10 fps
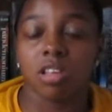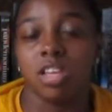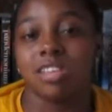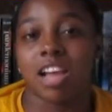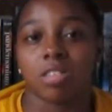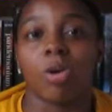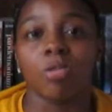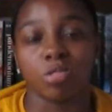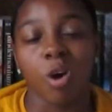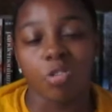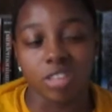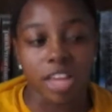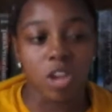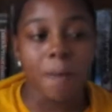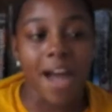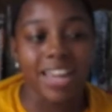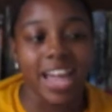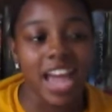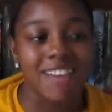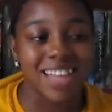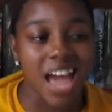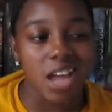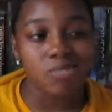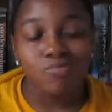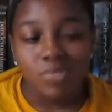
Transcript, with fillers: it's like those songs like you probably had like